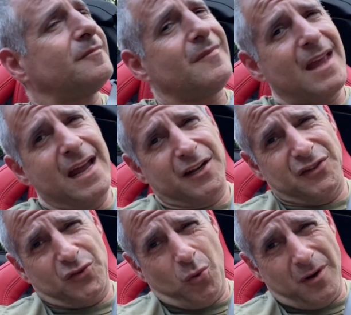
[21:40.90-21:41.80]
and
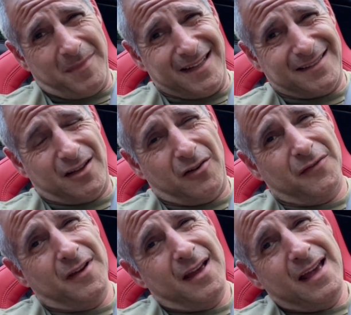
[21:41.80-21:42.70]
contort myself
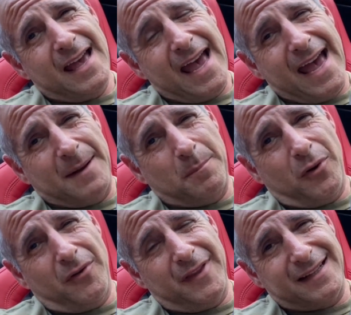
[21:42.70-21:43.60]
and pull
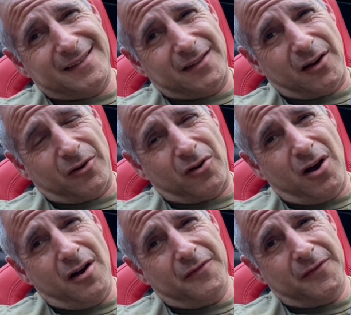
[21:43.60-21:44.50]
that sucker
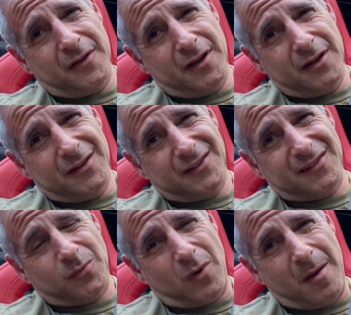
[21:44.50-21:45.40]
off,
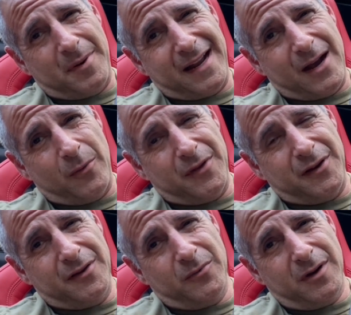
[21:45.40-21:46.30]
swap it out with a
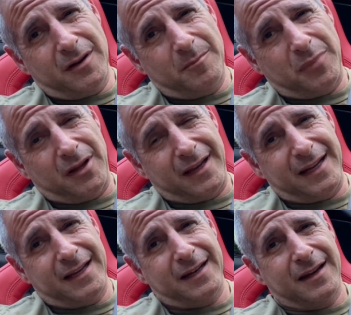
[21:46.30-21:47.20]
new one, plug it
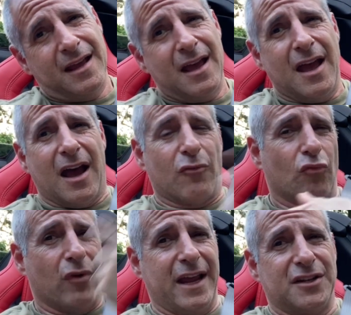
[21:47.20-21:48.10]
in,
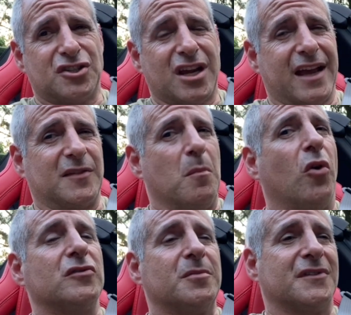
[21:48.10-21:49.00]
ran checks
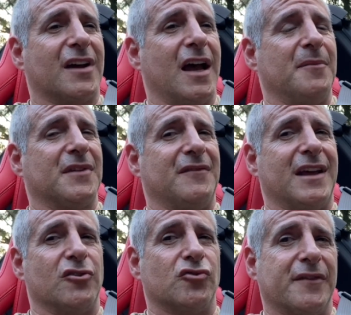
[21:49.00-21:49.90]
multiple times. I've
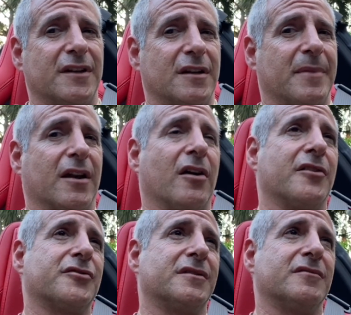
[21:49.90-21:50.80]
now driven it about
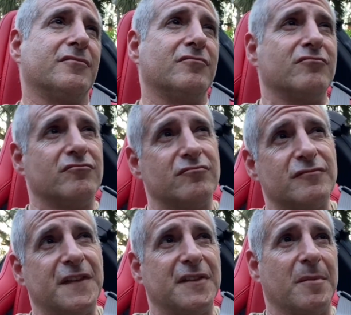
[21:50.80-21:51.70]

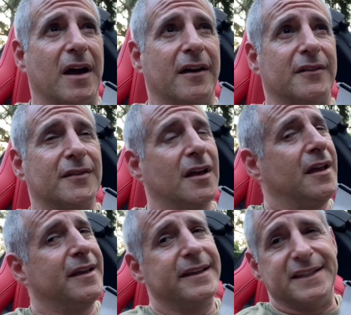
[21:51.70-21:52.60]
150 miles,
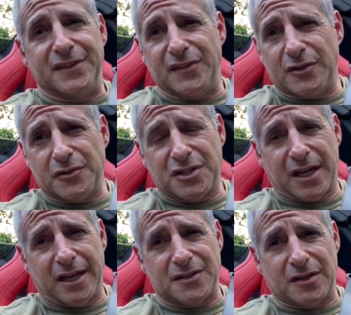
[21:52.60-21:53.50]
0
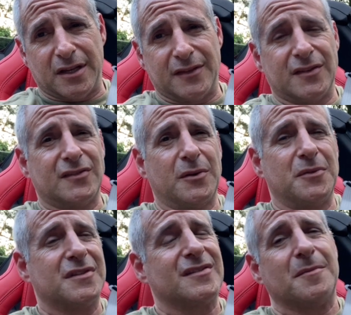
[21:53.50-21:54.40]
check engine lights. So it
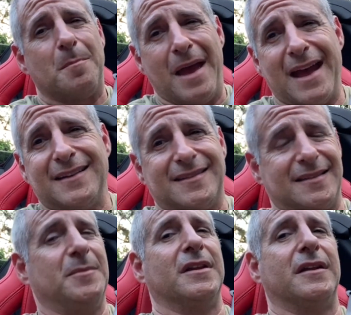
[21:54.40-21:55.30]
was just a bad
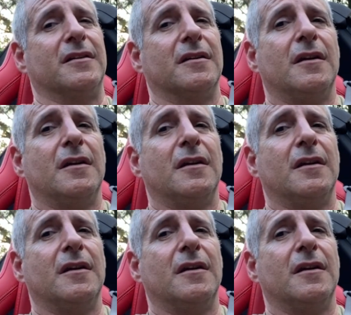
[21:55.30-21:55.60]
simulator.